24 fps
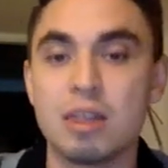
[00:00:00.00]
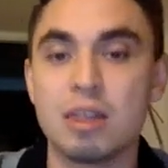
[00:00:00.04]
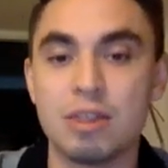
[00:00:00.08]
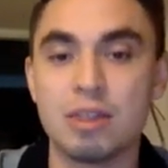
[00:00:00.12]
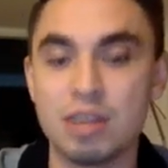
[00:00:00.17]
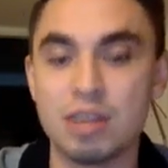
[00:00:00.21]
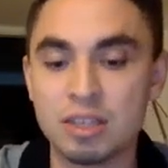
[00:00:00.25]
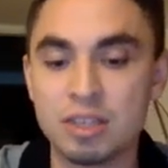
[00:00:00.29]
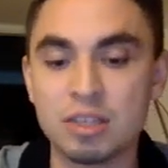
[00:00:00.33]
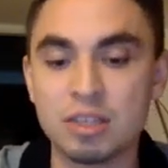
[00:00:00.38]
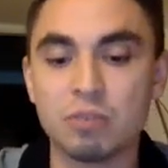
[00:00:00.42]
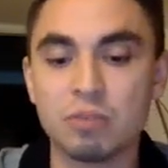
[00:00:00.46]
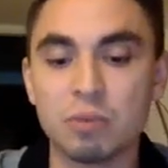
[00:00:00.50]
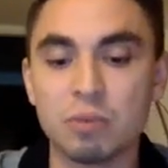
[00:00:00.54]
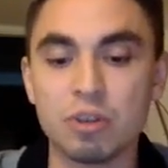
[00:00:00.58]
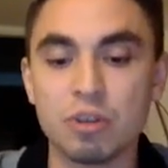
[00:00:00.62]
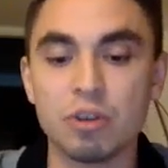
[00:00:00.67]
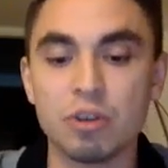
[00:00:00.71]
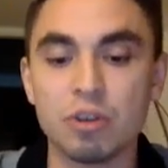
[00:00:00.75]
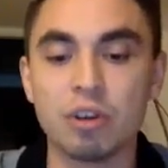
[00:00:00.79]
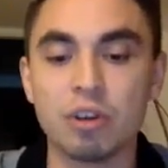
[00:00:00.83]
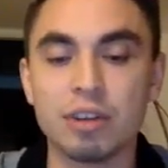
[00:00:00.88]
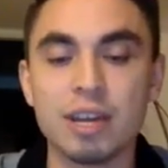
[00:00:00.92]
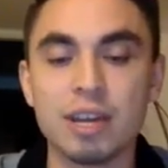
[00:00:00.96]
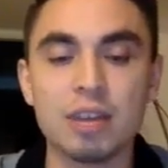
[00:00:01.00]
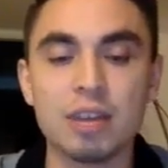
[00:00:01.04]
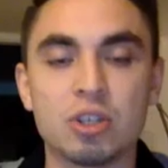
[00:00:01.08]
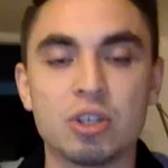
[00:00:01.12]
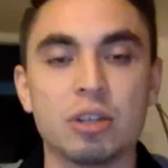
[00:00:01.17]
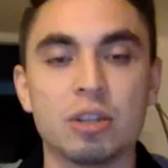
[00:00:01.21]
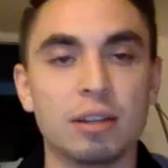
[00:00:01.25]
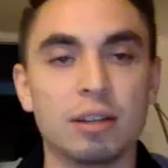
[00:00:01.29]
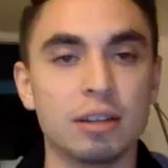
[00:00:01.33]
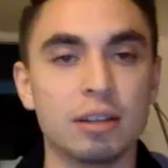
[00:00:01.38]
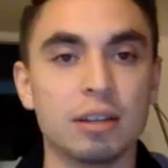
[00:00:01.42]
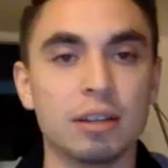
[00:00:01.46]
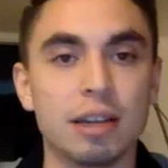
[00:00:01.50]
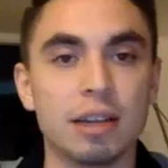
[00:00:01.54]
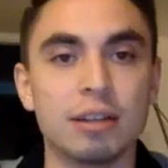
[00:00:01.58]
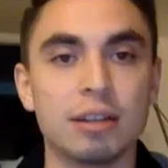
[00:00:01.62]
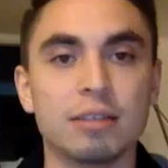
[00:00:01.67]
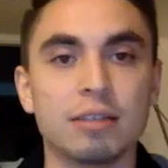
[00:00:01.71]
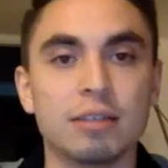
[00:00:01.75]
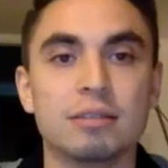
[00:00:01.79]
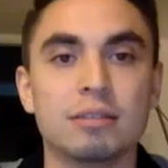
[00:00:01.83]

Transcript: this is what your day look like.